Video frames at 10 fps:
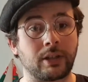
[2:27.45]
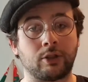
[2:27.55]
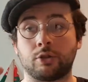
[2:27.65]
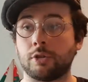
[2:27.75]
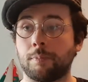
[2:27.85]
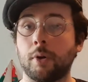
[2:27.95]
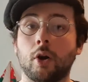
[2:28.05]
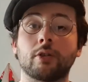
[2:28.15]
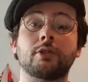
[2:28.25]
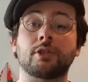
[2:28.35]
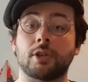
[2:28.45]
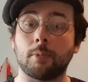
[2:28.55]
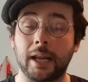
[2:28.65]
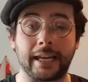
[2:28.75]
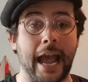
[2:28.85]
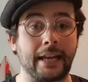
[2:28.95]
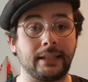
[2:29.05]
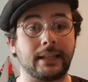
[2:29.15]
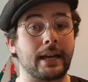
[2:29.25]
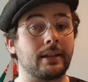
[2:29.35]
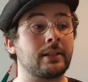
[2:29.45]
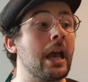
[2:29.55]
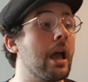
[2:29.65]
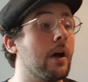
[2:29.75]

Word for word: It should belong to someone like Eddie Dennis,